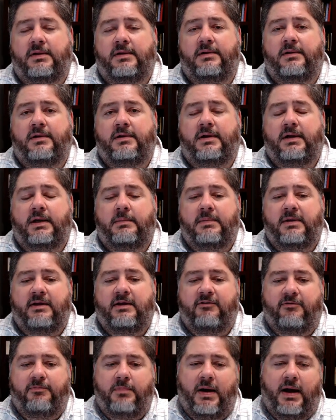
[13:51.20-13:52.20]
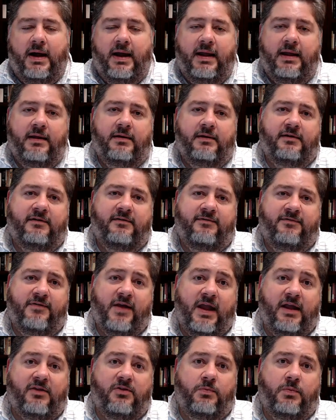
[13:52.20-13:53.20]
Um, if by
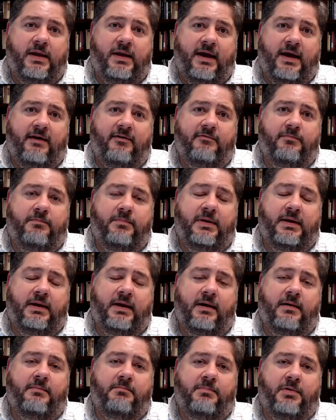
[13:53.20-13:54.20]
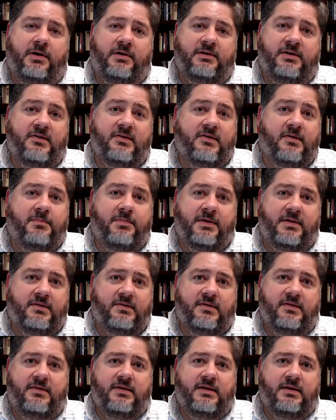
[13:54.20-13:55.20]
faith we have become participants
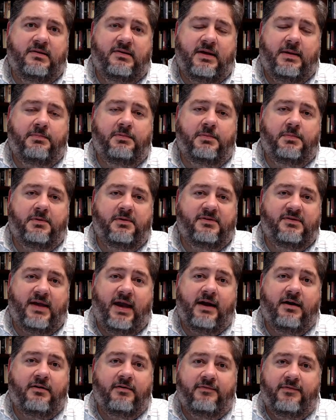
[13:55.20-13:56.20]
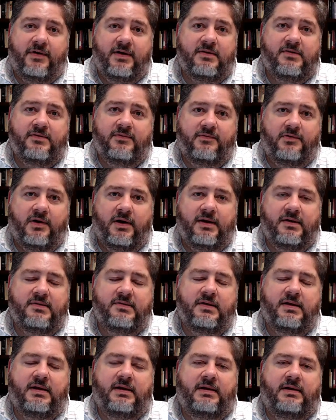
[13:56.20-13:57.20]
in the acceptable sacrifice of Christ,
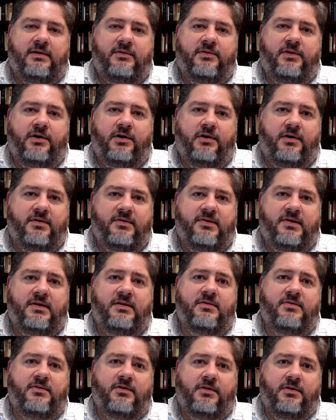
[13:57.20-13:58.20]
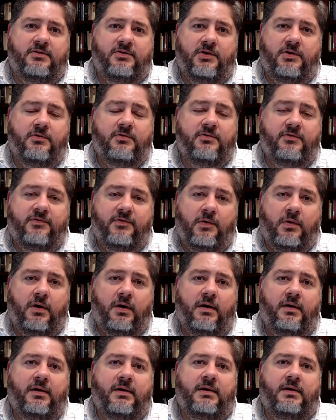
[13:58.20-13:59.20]
then our sins are atoned
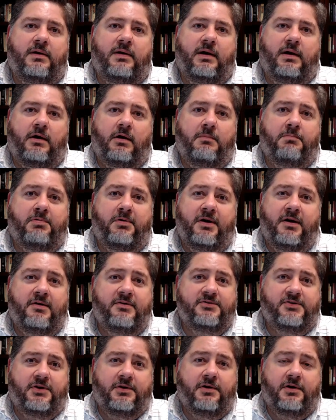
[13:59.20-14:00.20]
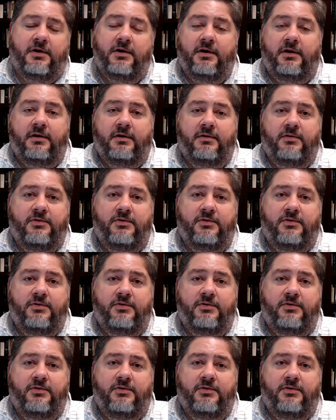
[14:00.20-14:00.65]
for and our prayers are heard.